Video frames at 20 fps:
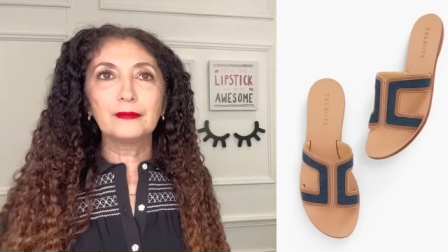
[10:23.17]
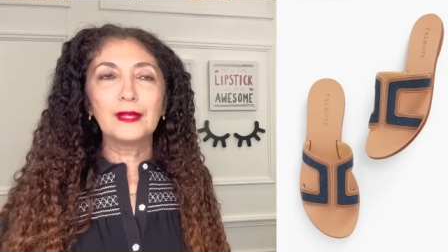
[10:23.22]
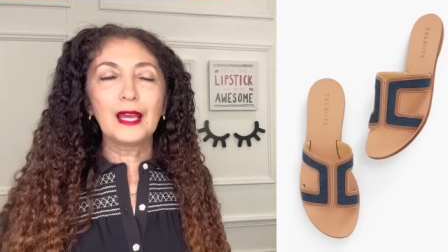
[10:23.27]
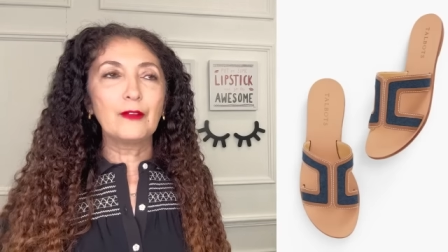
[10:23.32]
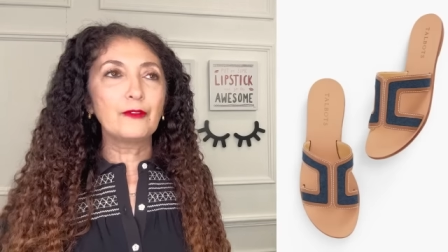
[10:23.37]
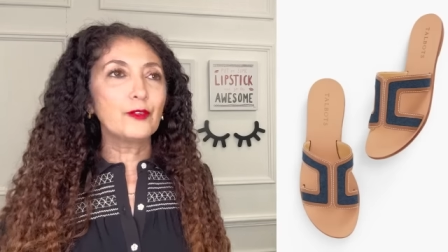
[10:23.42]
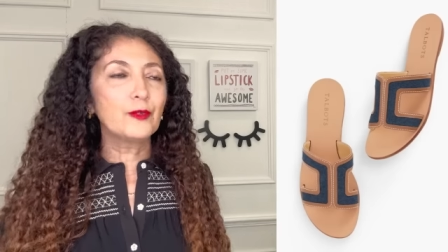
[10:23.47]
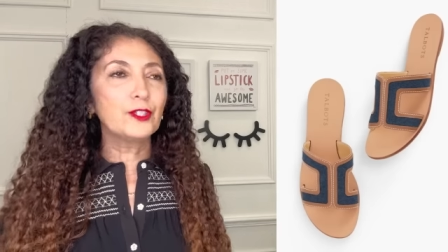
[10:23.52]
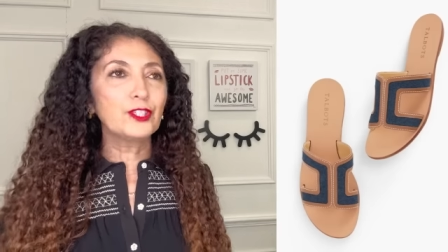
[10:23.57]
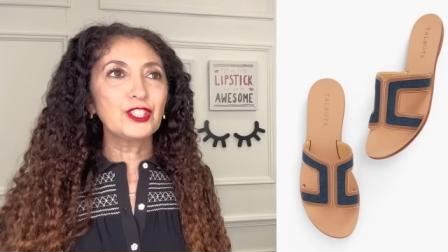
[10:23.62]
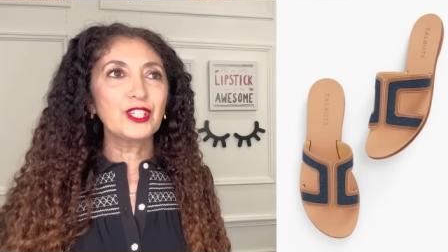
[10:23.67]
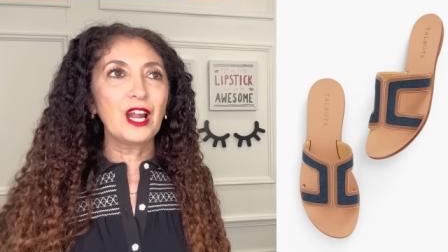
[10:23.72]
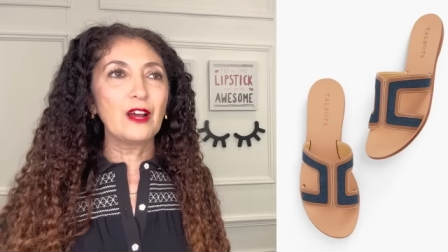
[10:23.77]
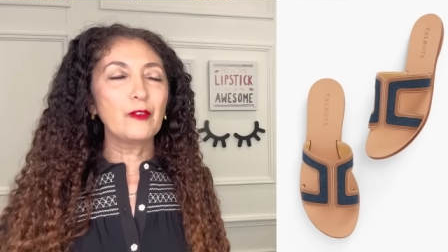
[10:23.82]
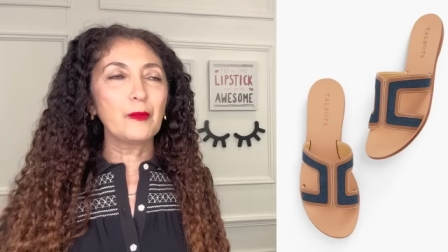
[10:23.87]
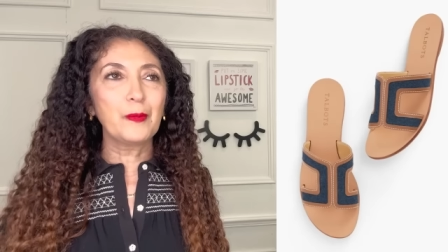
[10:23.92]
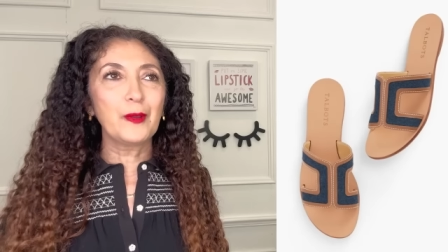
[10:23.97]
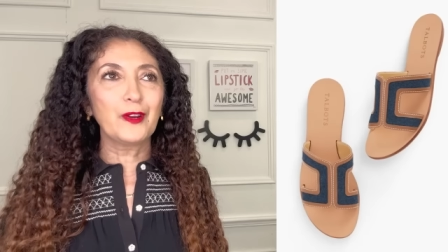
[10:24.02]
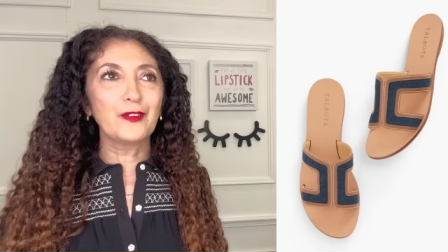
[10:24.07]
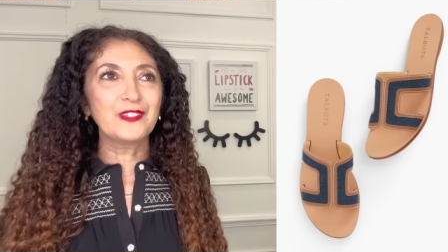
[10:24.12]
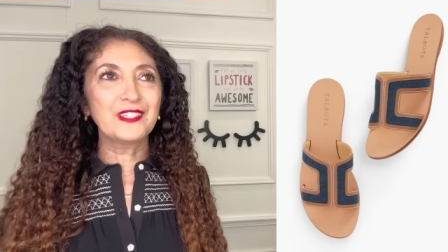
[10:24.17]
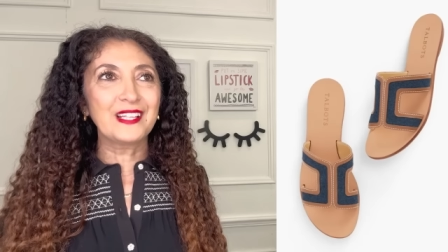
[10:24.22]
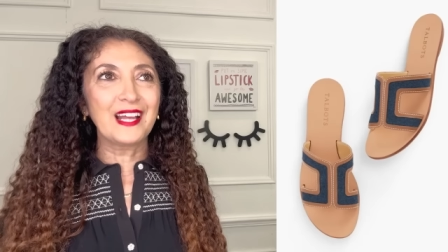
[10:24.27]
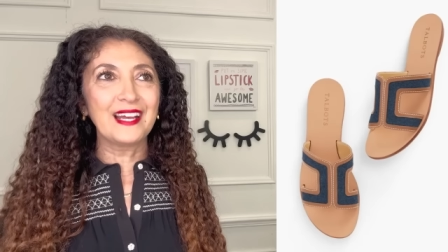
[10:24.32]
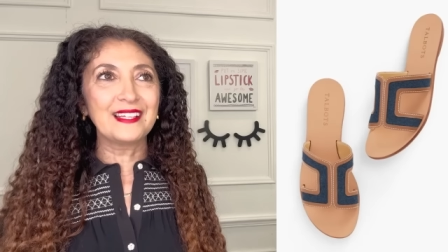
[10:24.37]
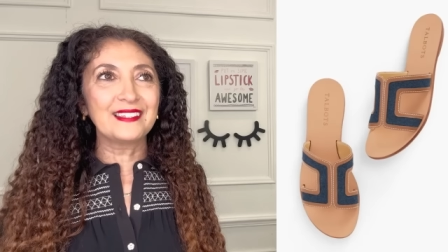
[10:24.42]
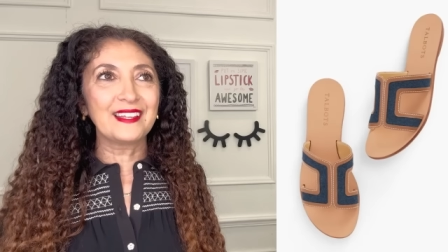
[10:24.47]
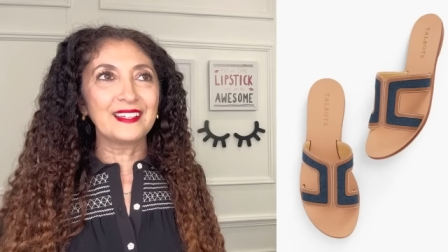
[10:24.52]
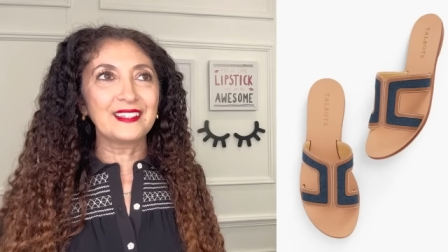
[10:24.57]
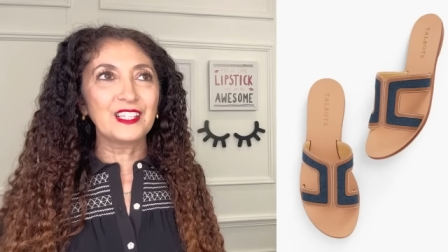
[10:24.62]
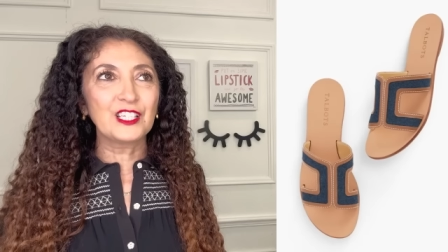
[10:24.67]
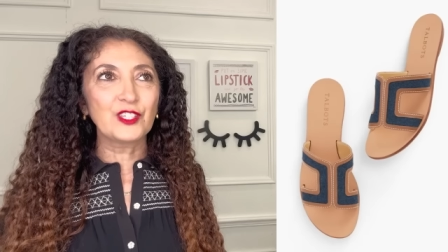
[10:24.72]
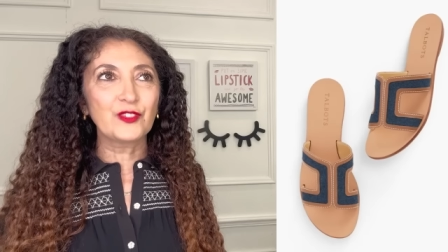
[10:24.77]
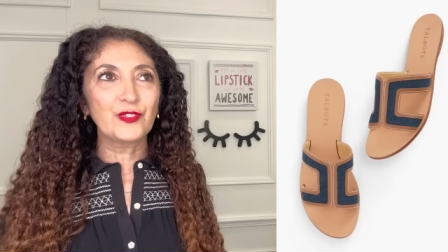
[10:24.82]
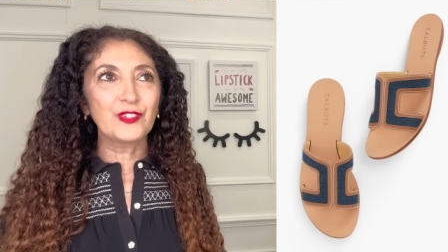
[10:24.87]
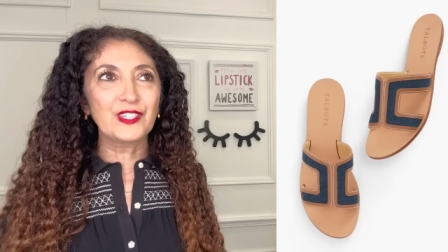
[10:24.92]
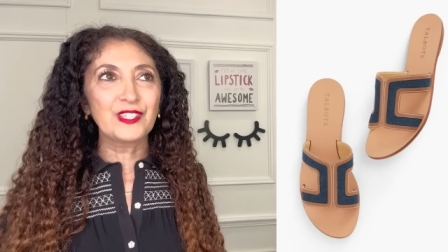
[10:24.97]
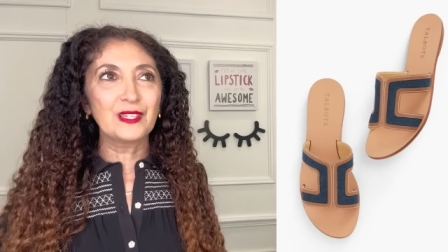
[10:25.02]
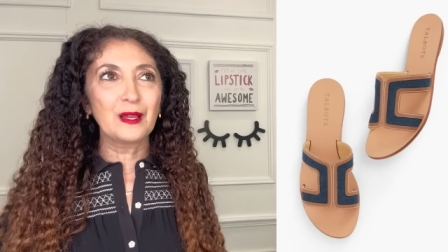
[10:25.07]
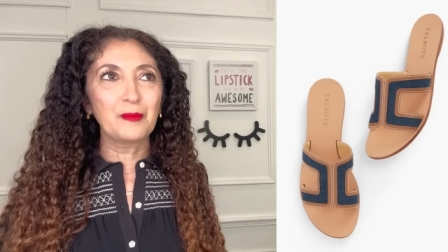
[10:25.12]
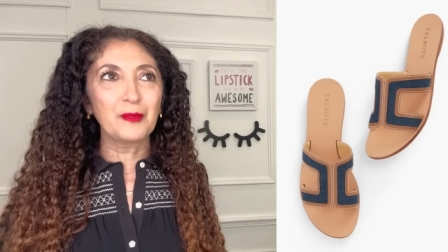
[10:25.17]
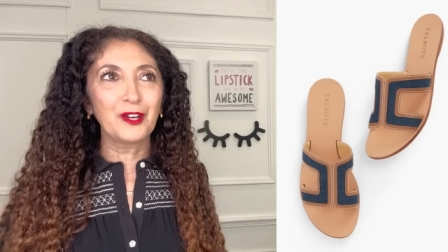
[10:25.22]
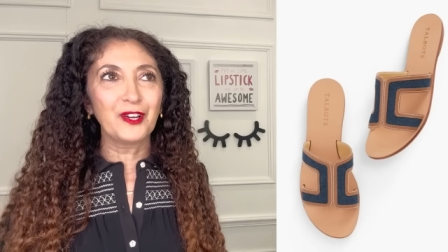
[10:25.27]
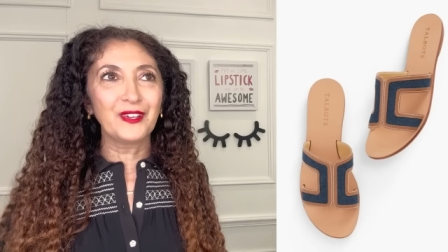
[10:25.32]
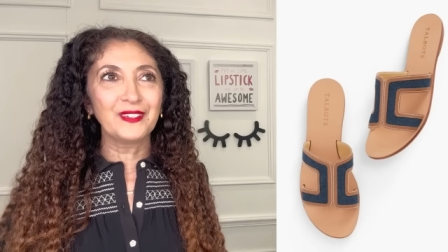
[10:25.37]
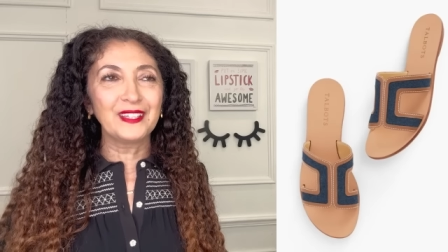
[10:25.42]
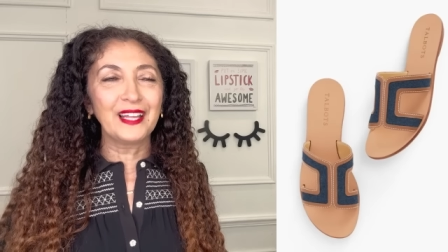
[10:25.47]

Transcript: everyone should have a pair of slides like this for summer.